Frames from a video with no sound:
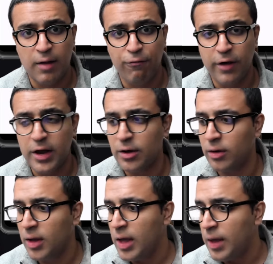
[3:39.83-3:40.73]

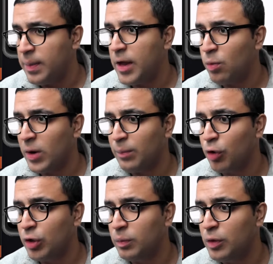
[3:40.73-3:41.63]
Finder. Then what I'm
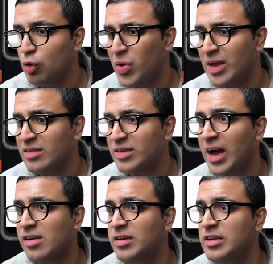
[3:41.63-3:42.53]
going to be doing is
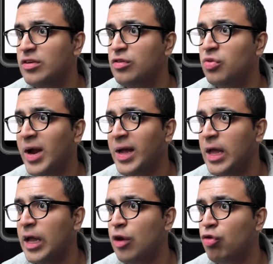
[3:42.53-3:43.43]
actually just
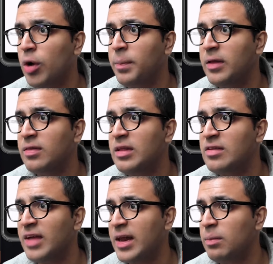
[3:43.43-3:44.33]
dragging and dropping
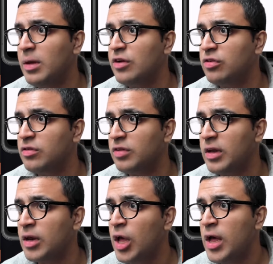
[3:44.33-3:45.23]
these animations
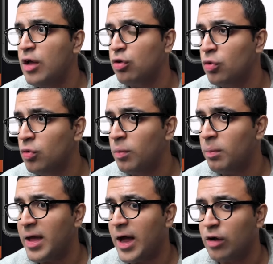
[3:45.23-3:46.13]
in to
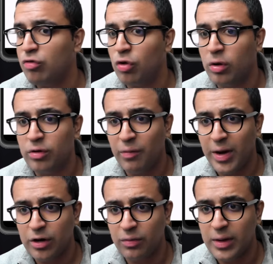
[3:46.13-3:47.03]
my actual
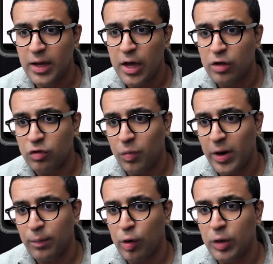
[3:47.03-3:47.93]
directory. So what
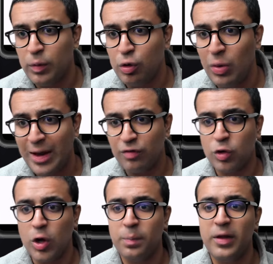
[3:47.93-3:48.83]
I'm going to be doing is
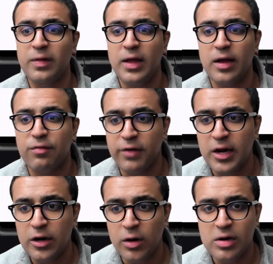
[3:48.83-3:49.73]
copying the
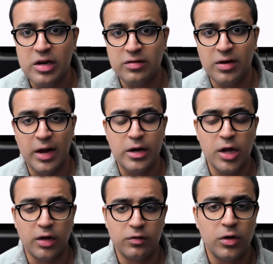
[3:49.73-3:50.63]
confetti.json and
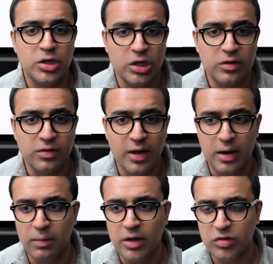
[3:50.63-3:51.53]
ducks.json
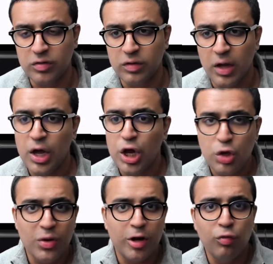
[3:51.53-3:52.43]
animations.
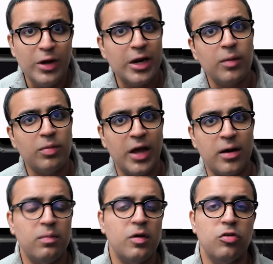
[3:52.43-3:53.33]
You can rename the
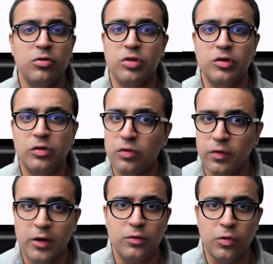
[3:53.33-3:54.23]
animation JSON
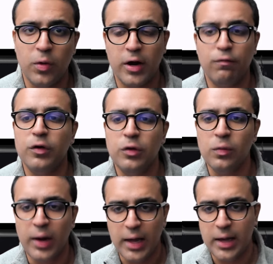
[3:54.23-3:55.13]
file to whatever you
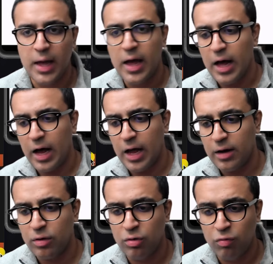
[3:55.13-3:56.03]
like. I
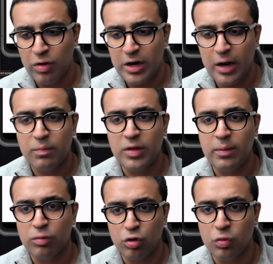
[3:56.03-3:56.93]
renamed
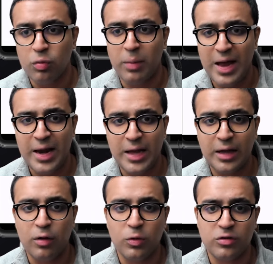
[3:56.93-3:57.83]
them to my
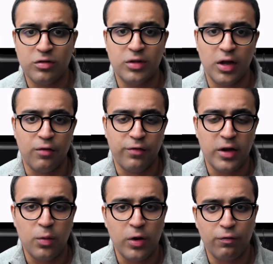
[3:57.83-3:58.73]
liking, which is the confetti
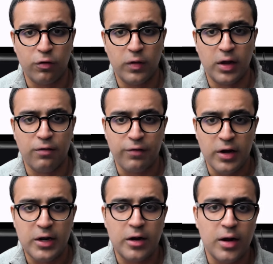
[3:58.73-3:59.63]
one for the confetti,
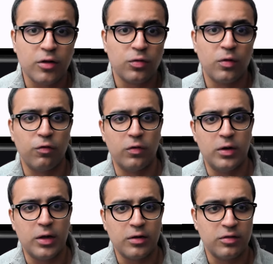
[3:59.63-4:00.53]
the ducks one for the
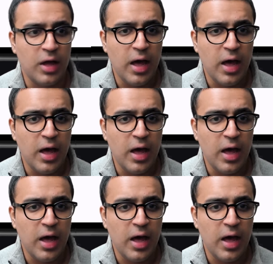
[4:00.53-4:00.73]
ducks.